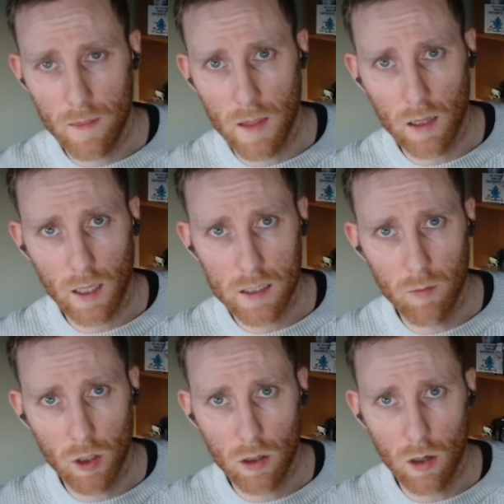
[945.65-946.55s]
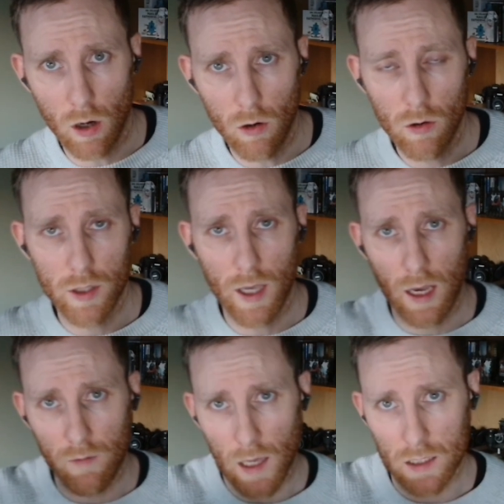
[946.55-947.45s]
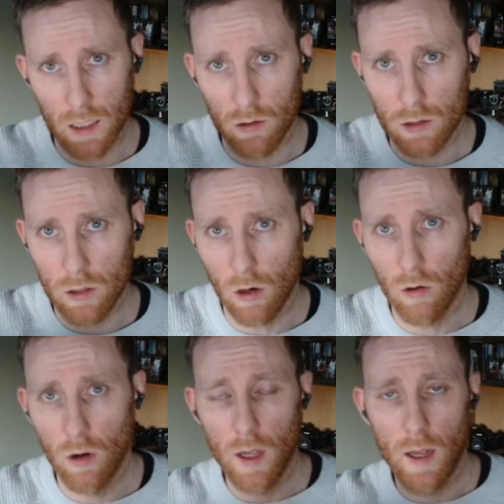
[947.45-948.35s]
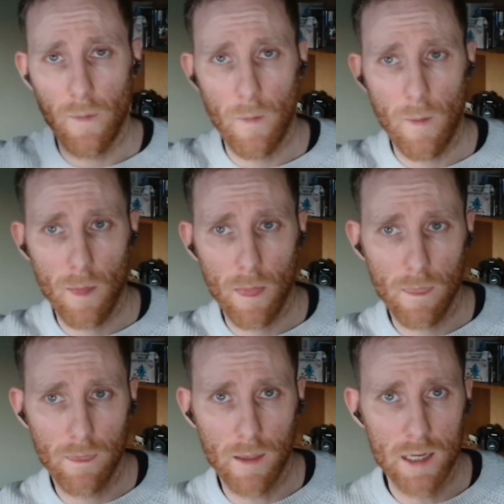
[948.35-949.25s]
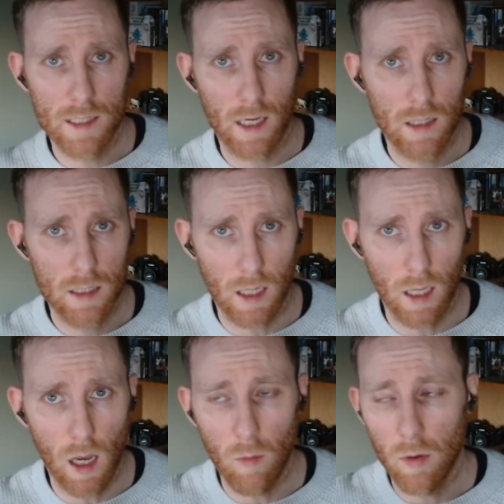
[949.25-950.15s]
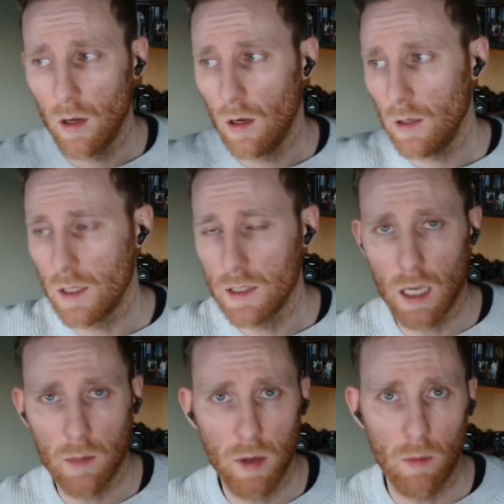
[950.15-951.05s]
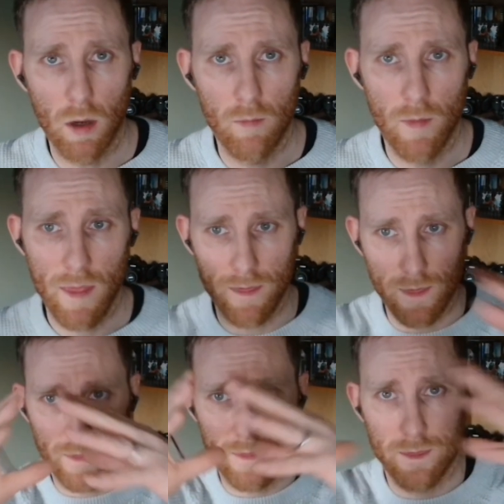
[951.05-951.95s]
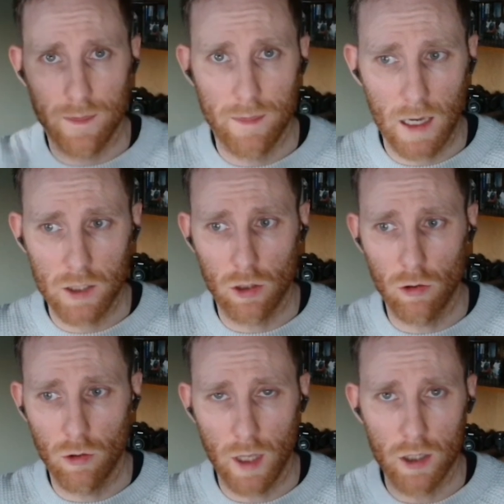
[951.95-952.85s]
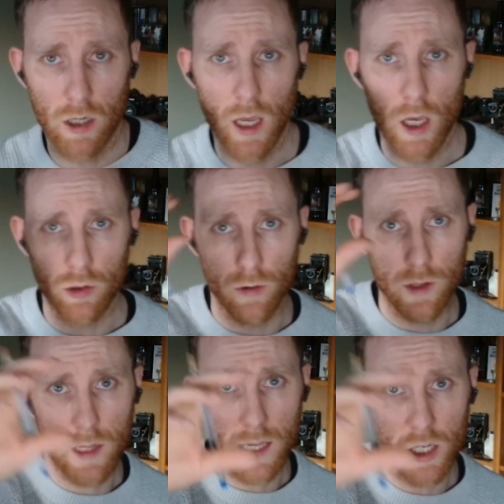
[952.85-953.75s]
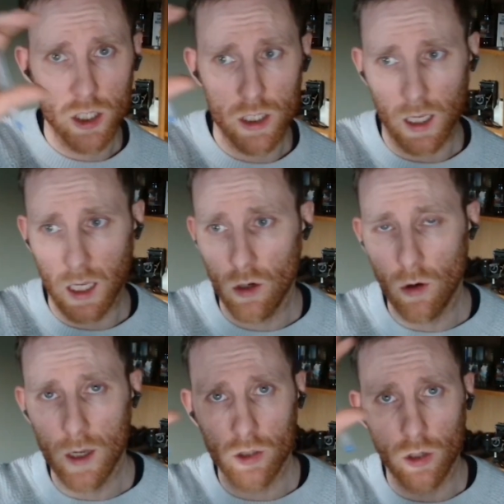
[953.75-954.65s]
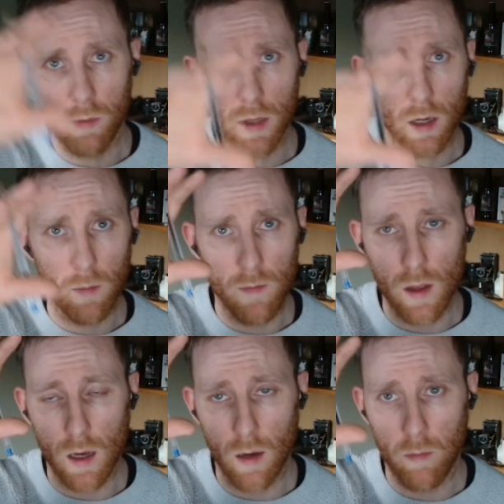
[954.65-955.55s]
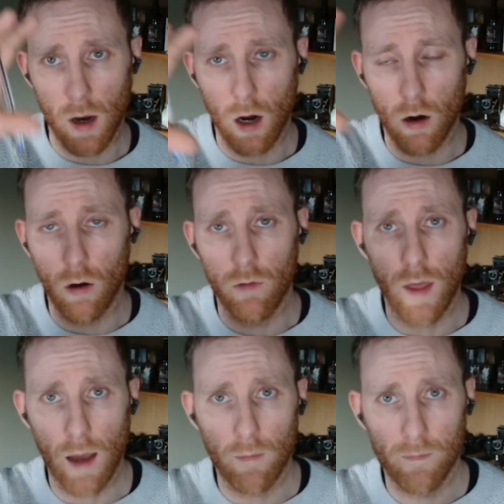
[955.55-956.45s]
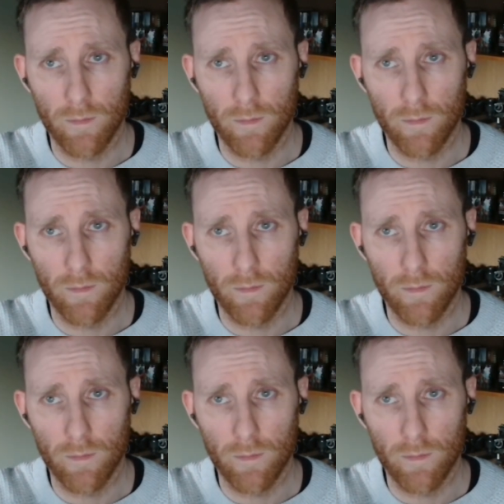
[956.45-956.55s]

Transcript: They click to book a call. You have that sales call. They decide to sign up. You take payment. That's your growth engine. So each sticky note is going to be a part of that.